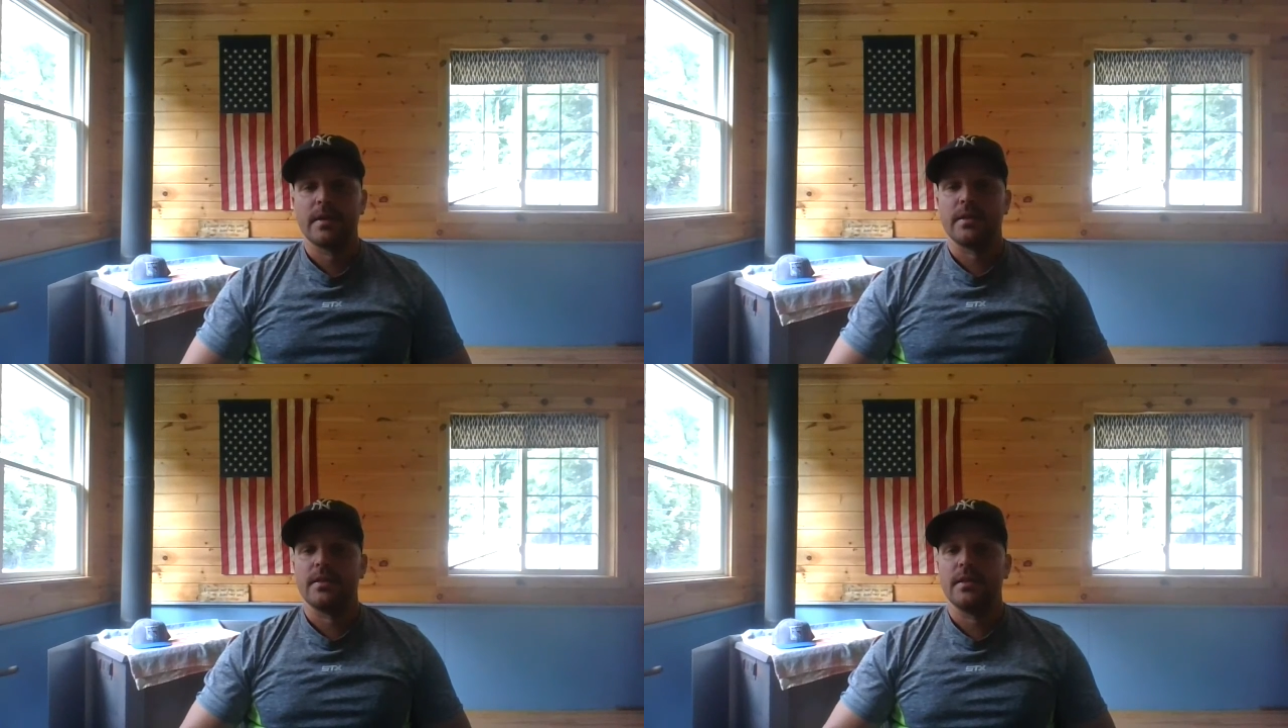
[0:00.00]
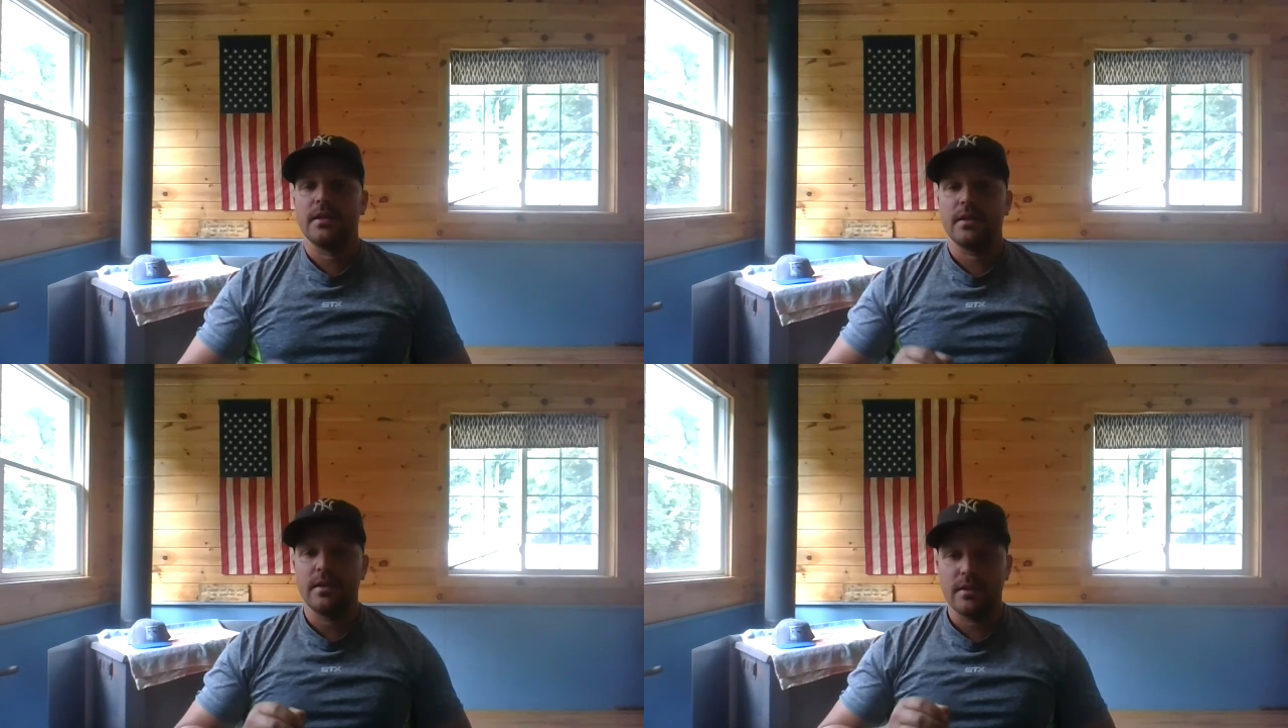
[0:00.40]

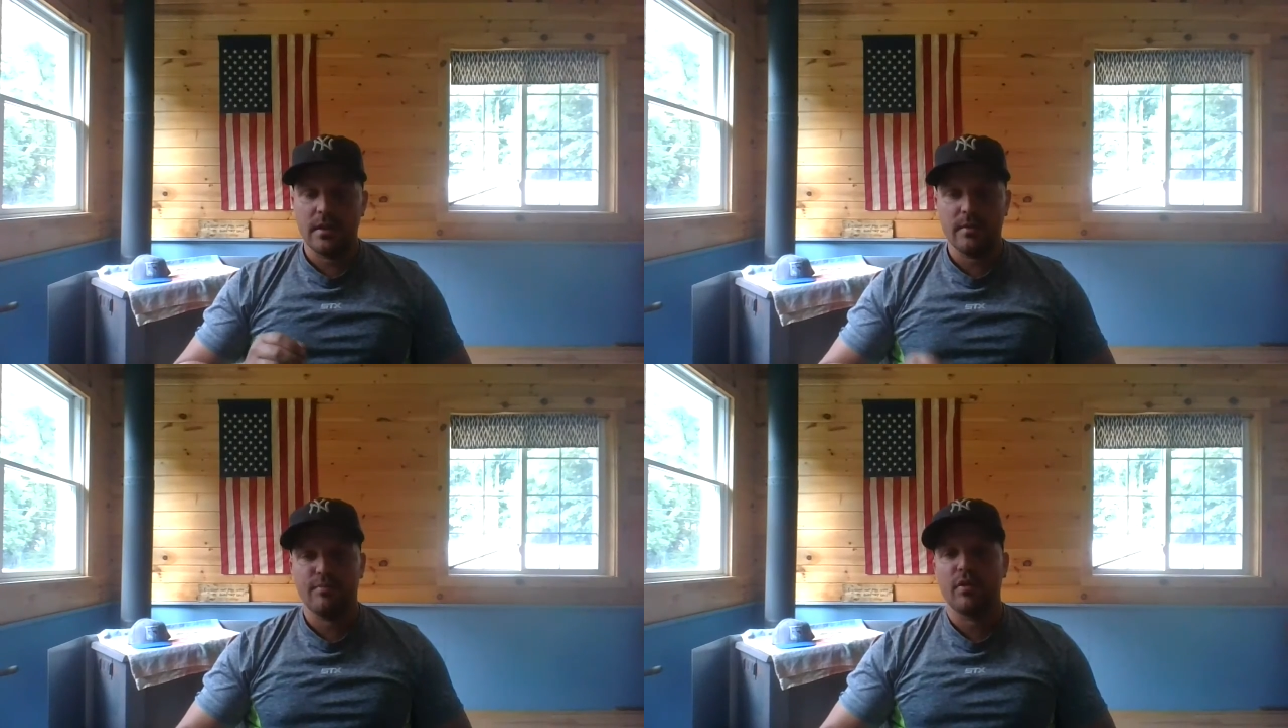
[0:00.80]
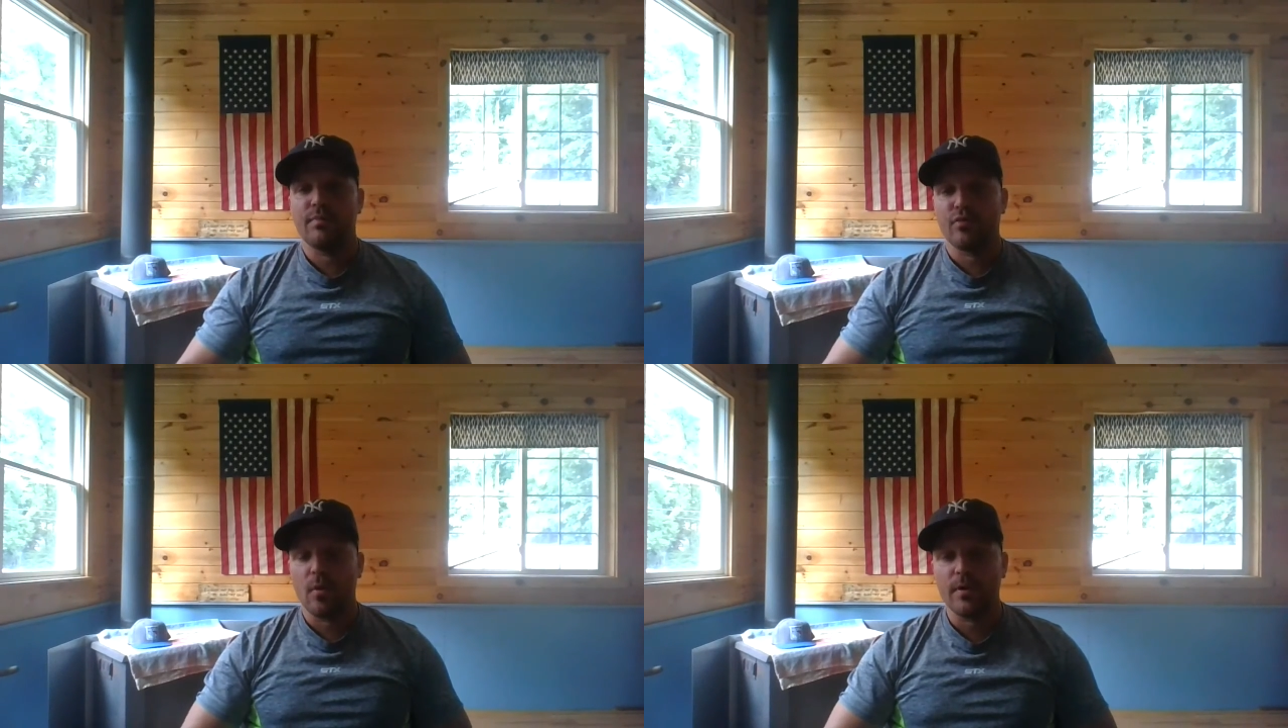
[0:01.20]
the
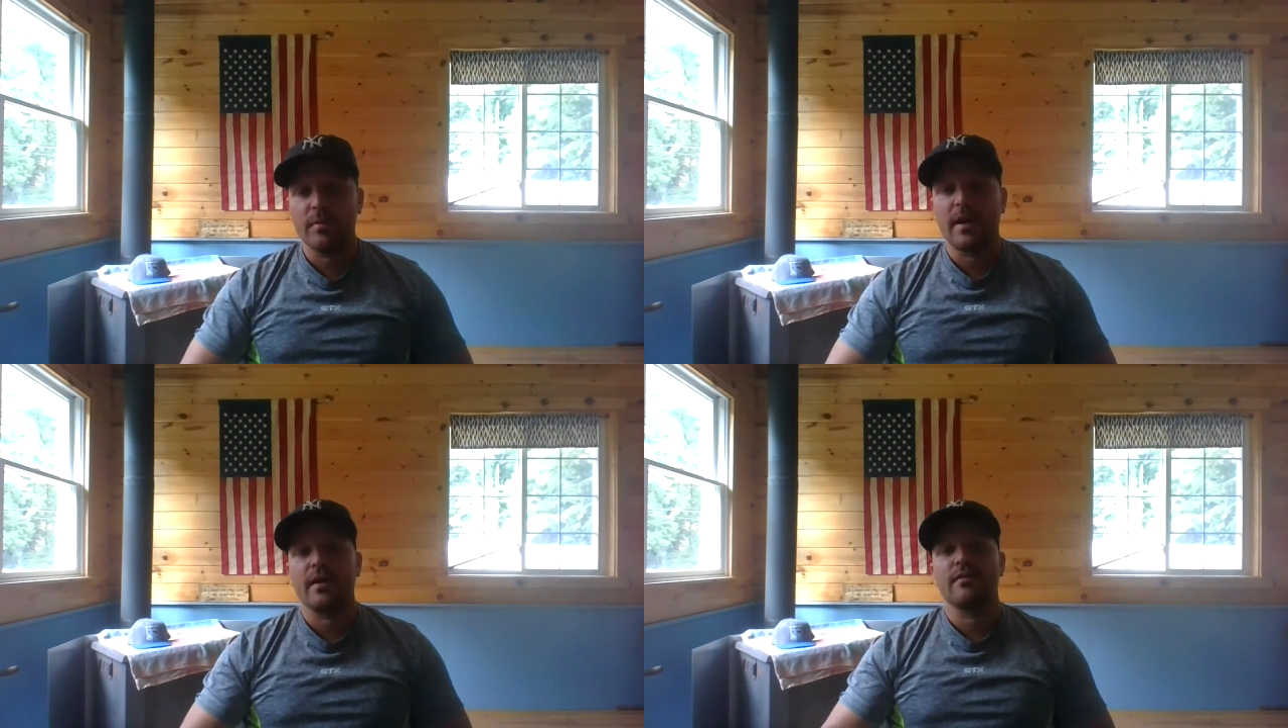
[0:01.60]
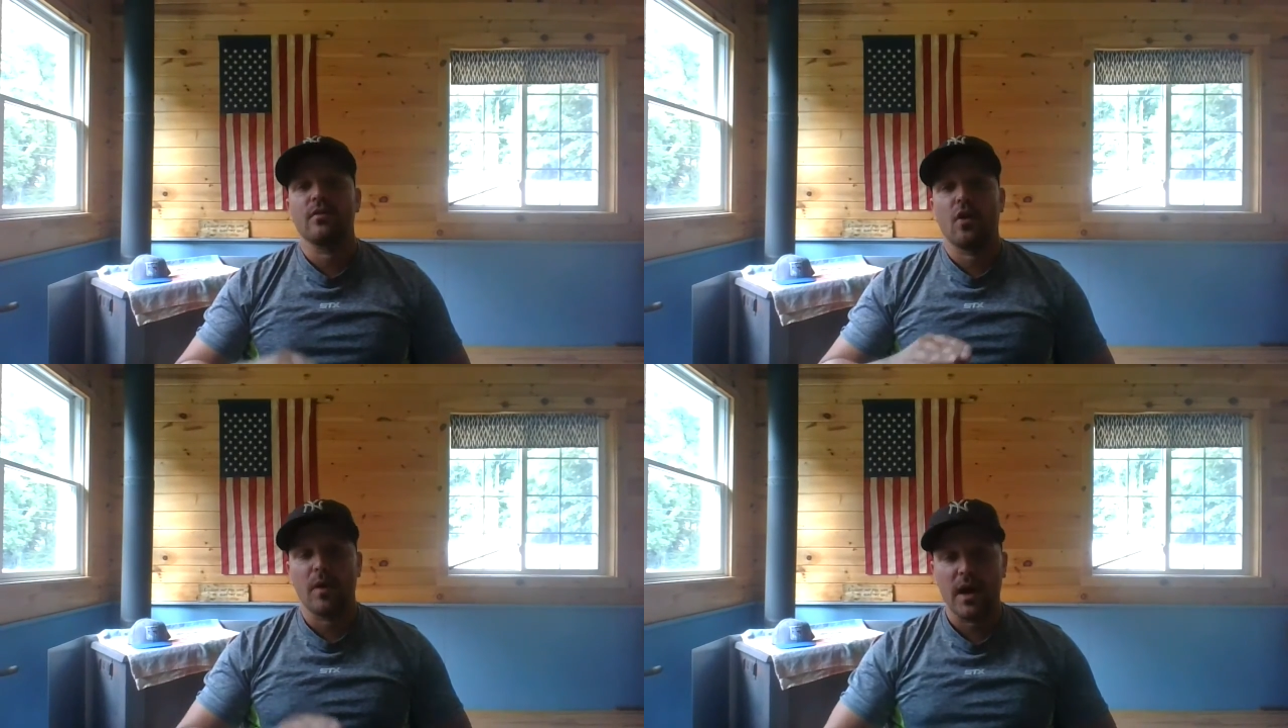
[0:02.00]
appropriate amount of
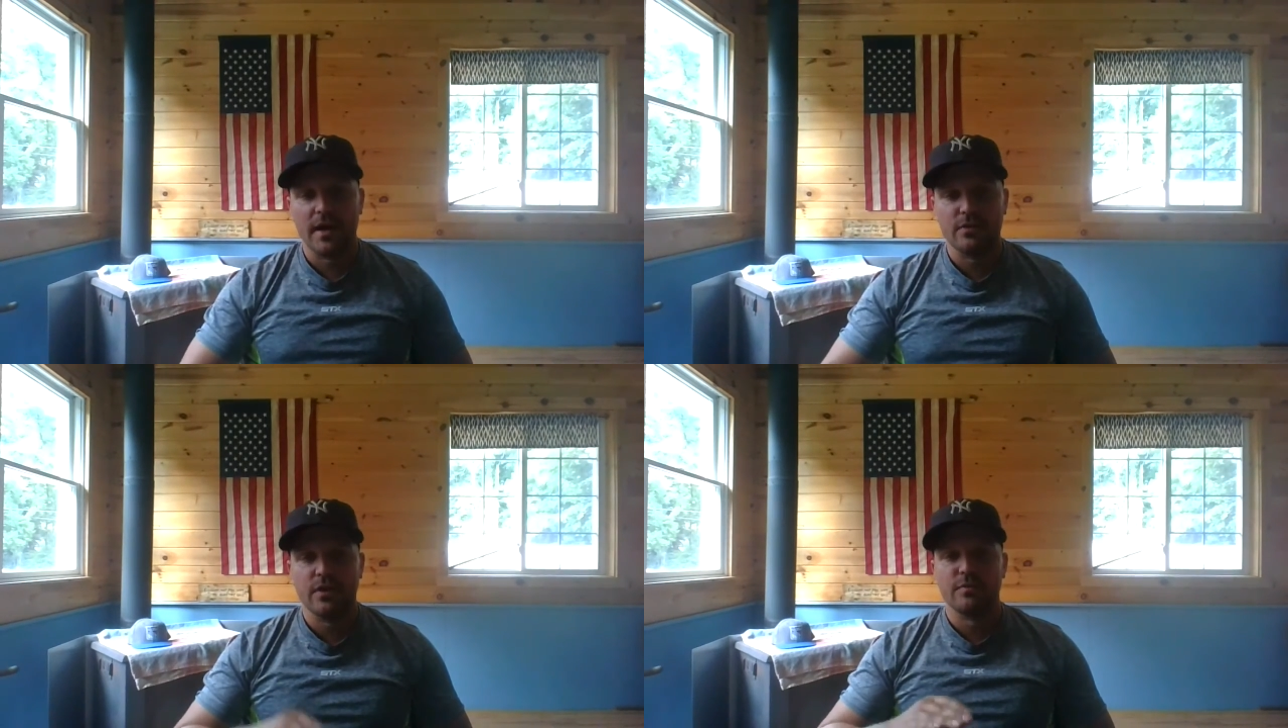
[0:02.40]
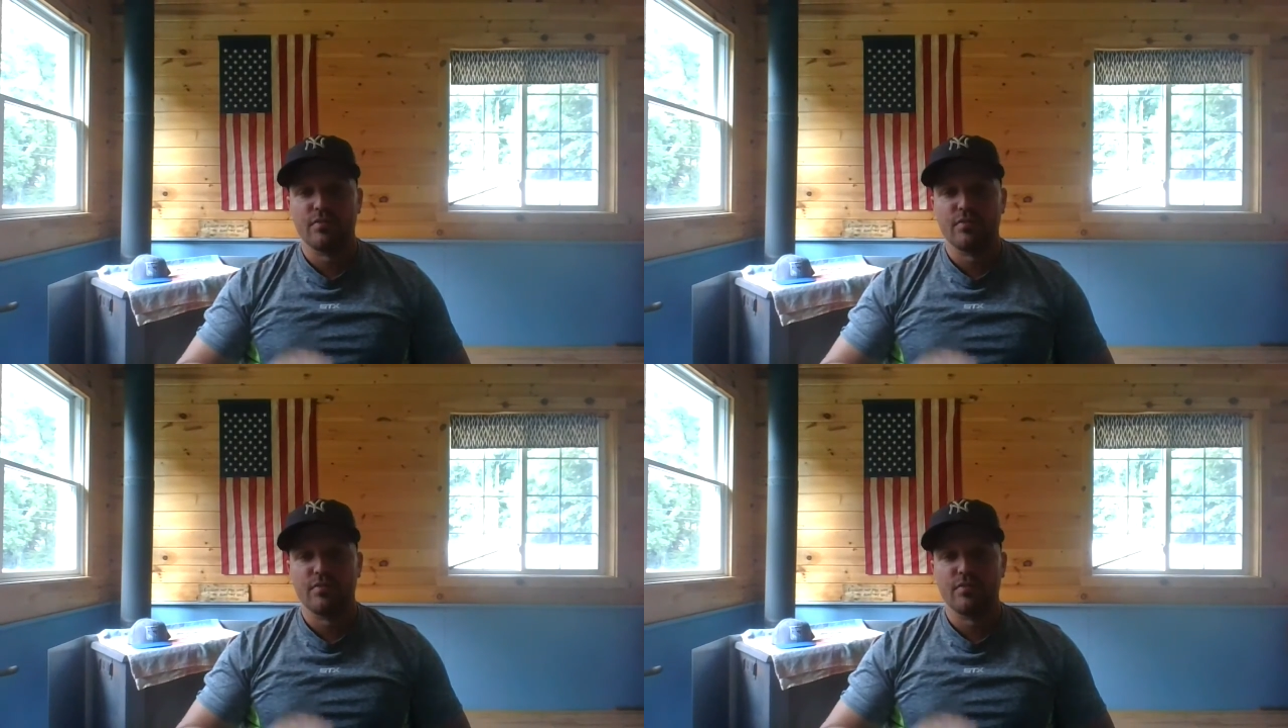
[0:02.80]
carbohydrates,